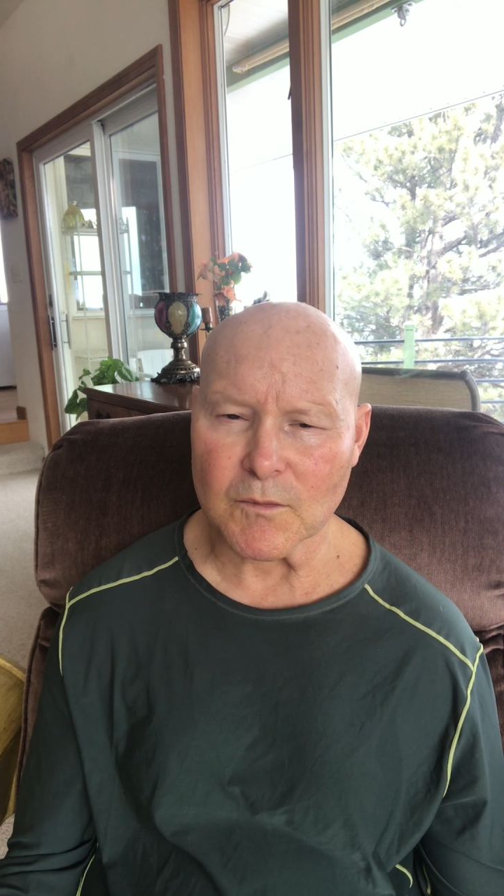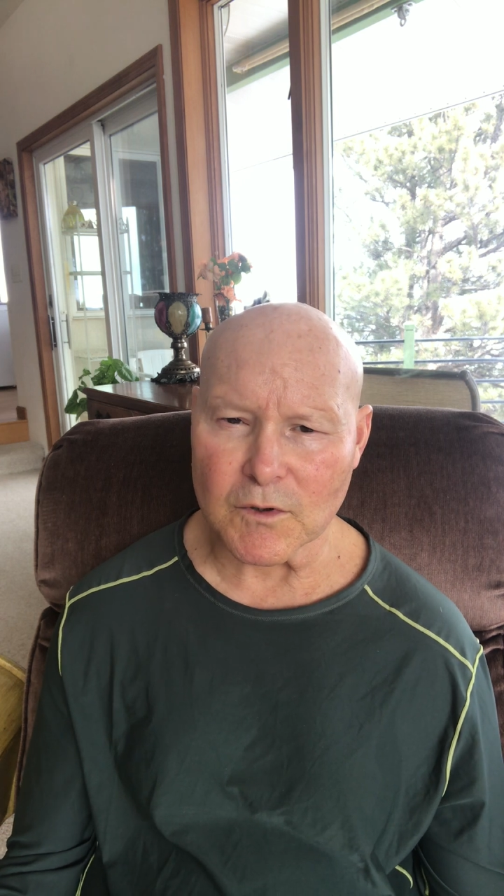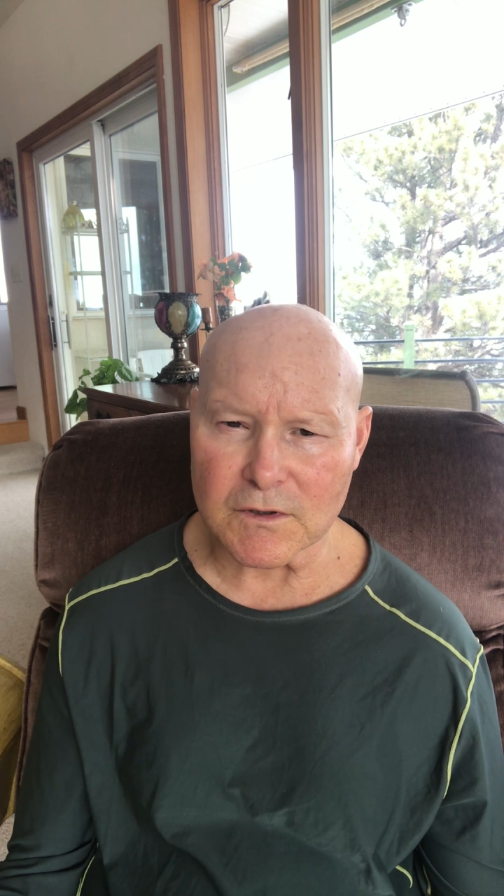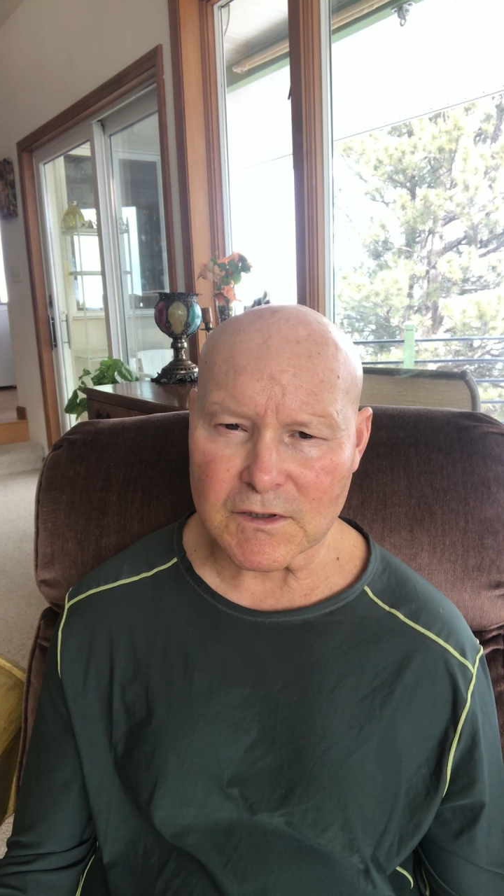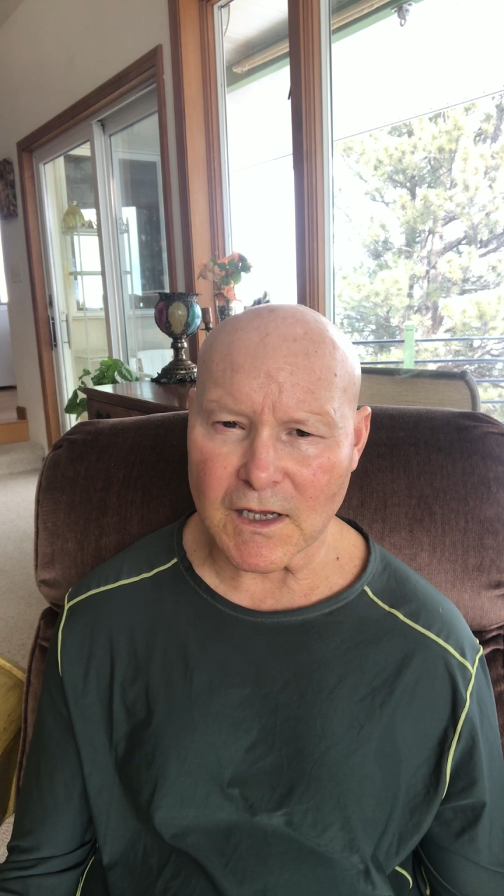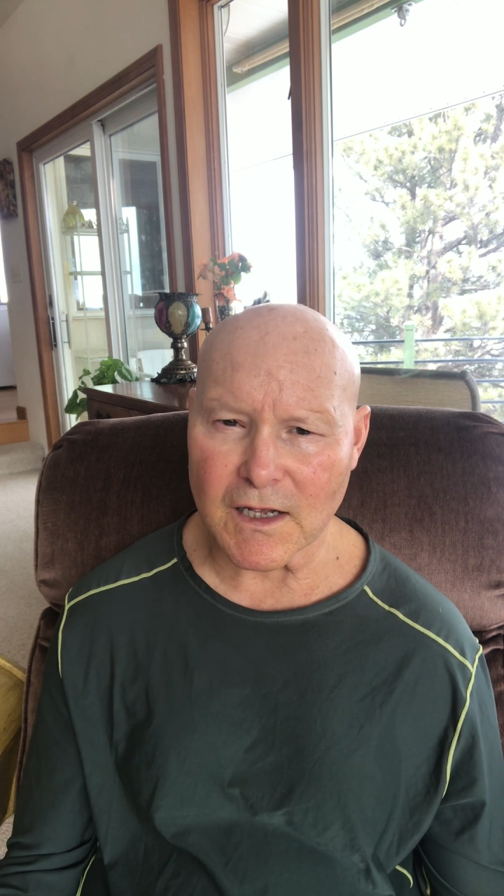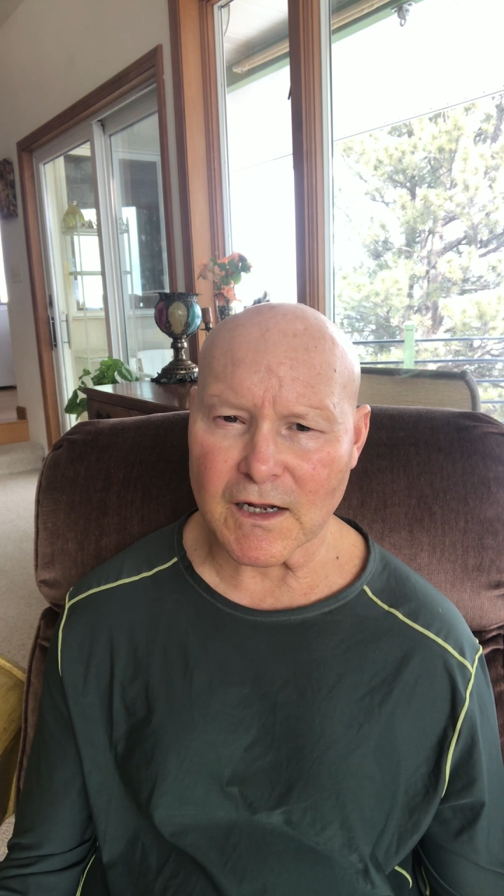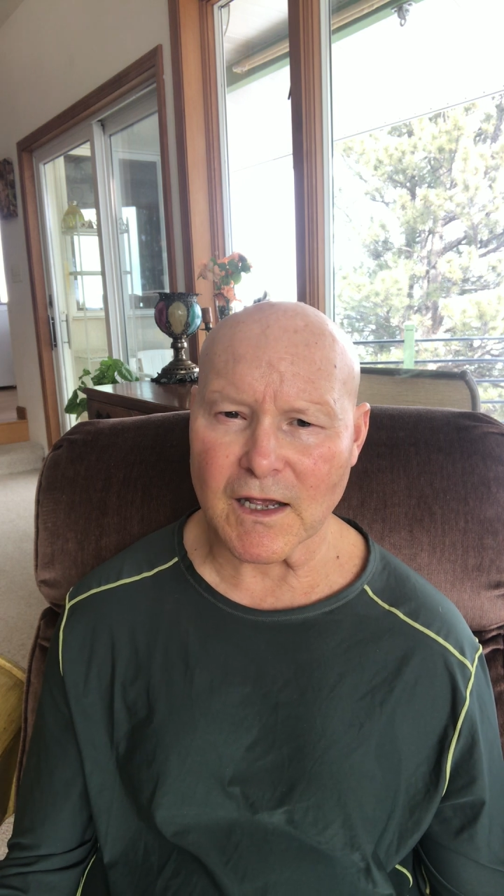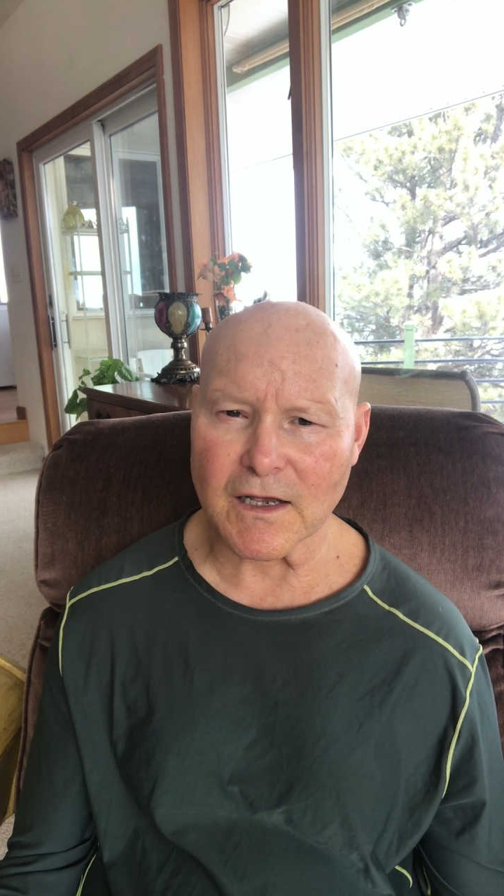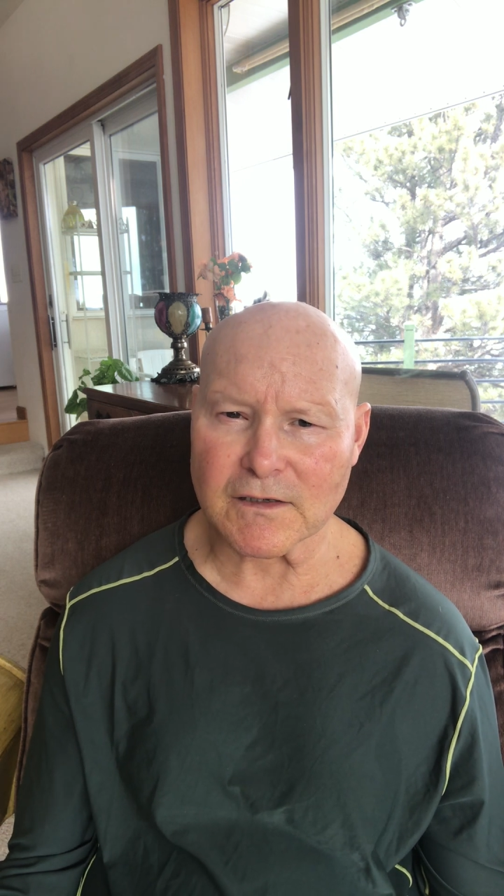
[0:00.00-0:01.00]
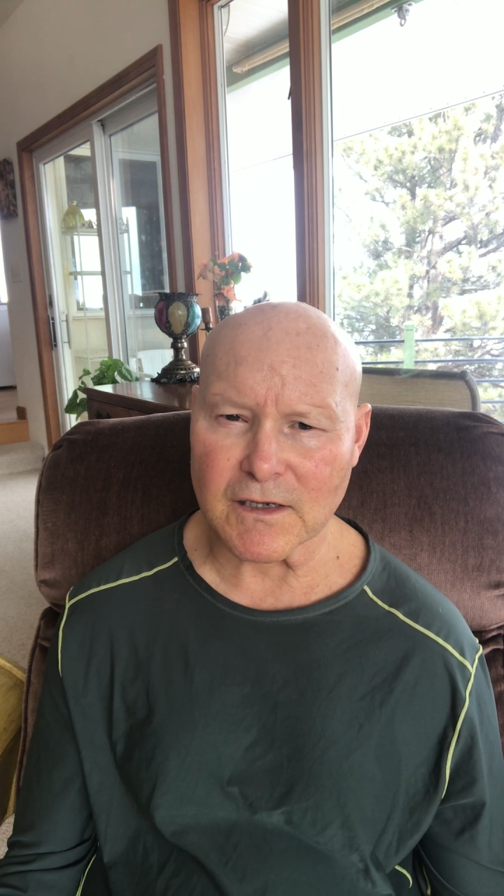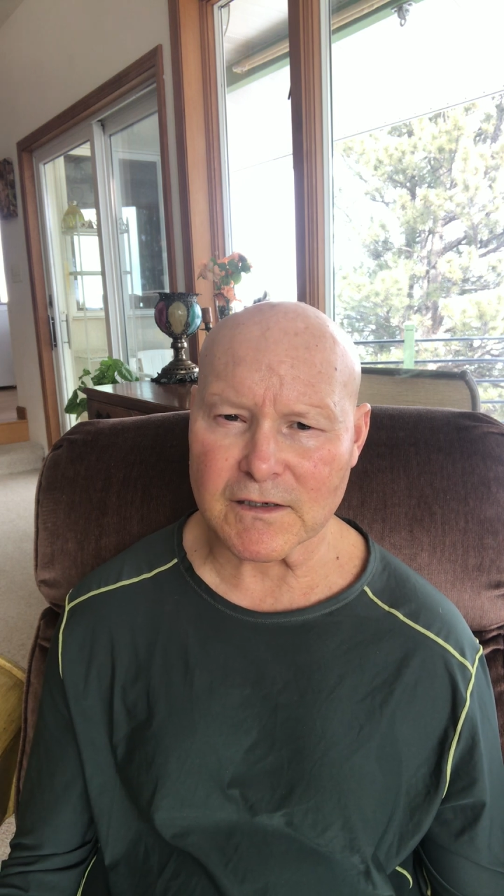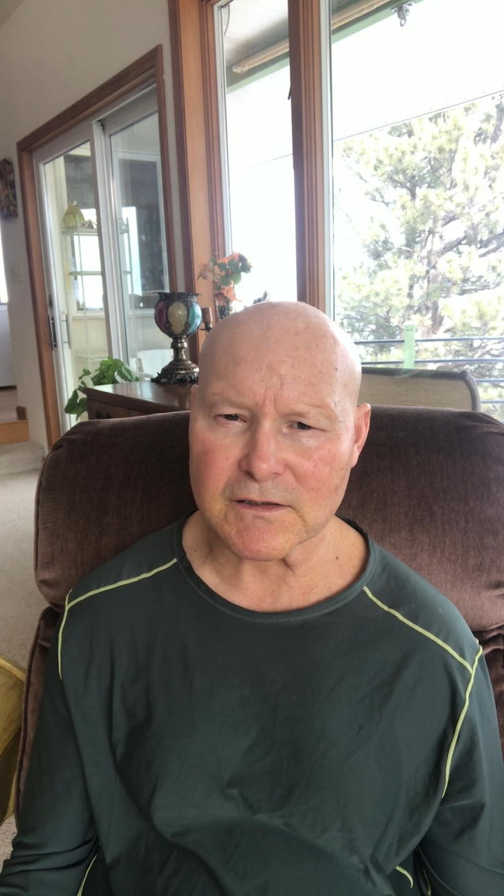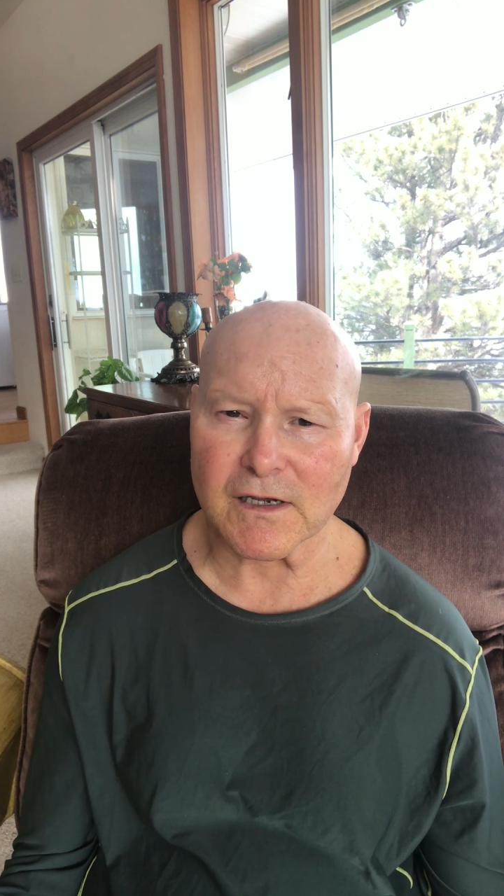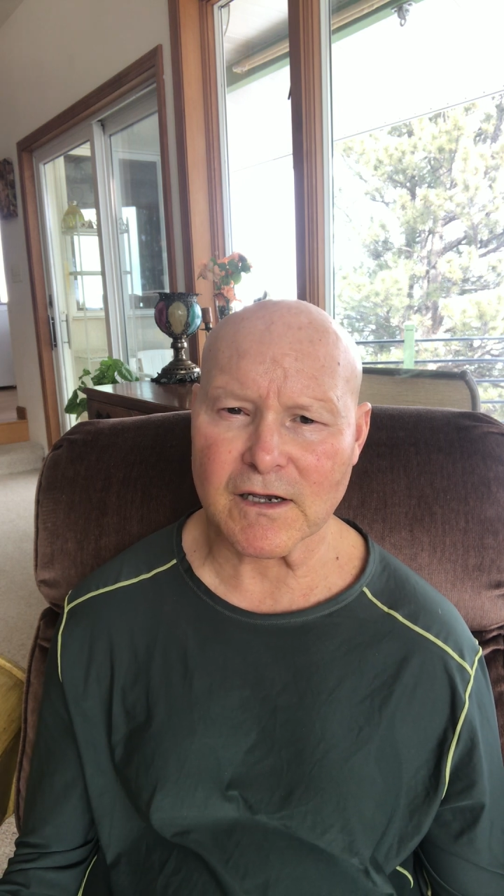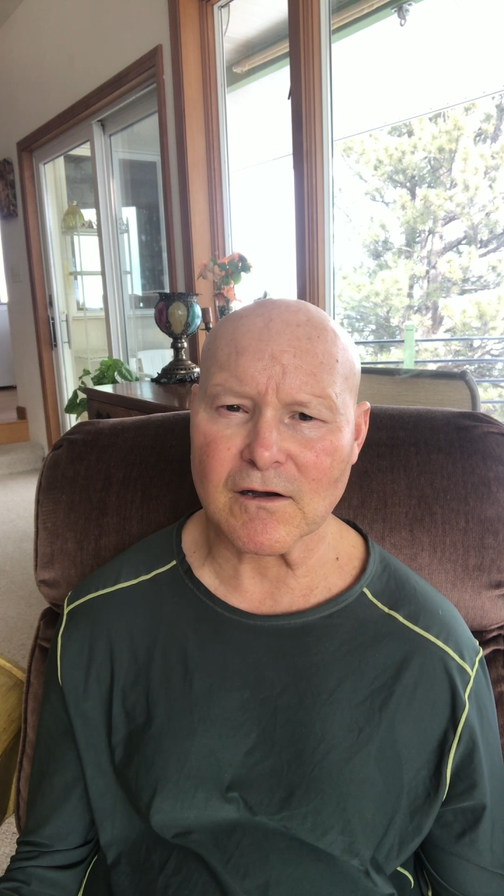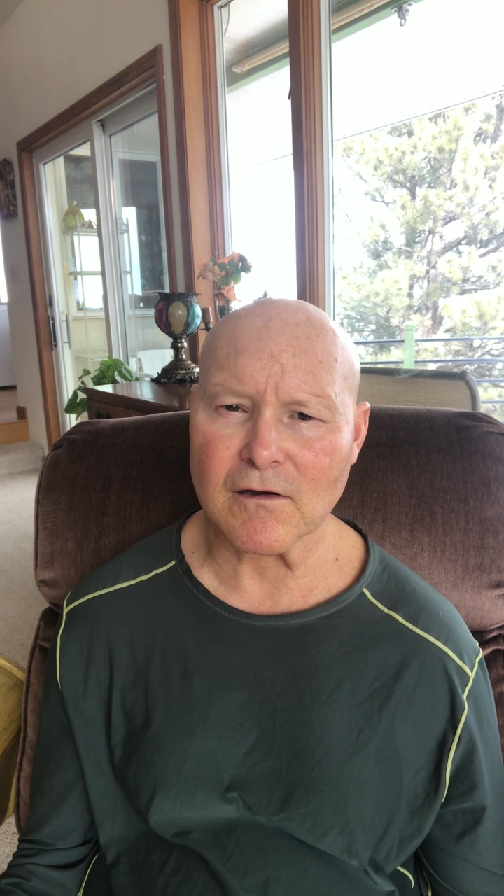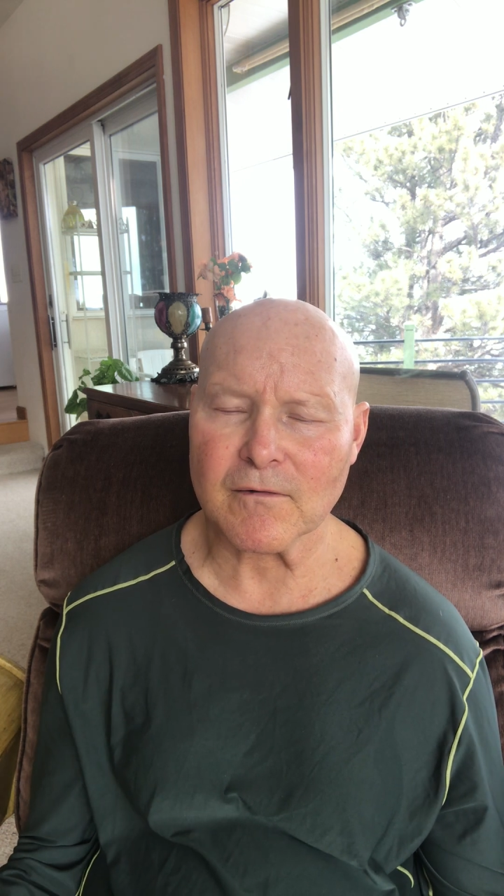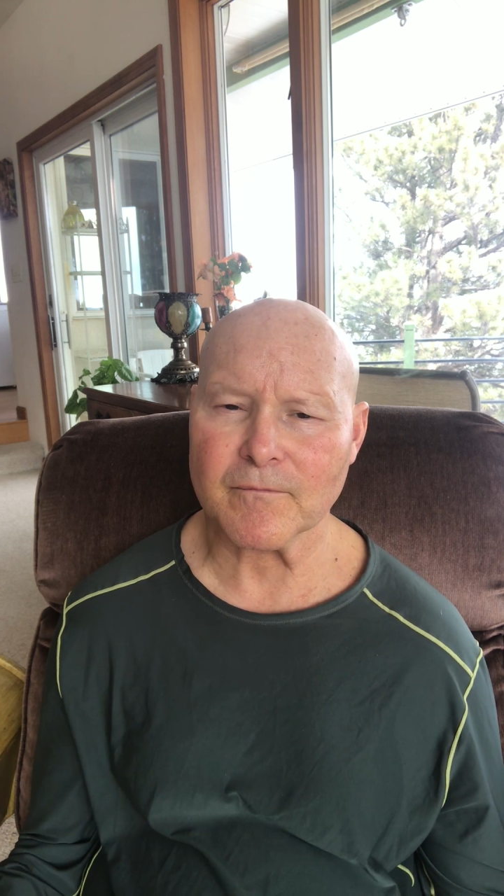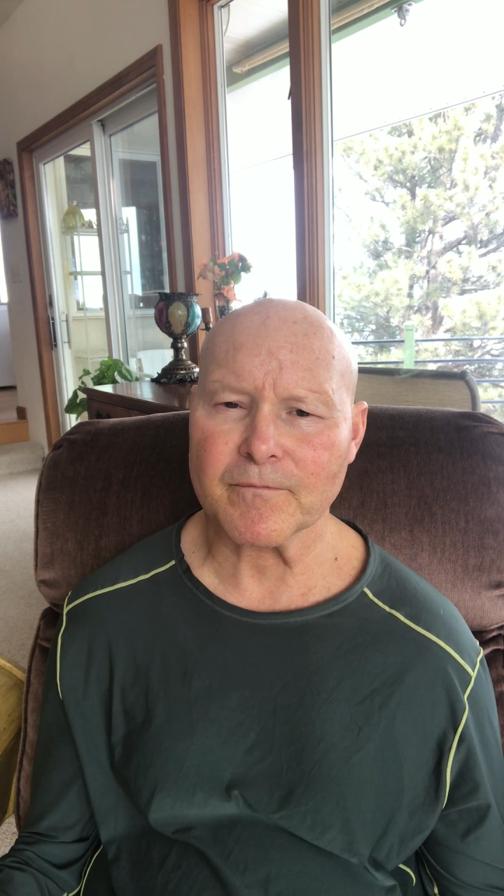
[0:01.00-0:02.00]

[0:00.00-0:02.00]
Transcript: push that exhale,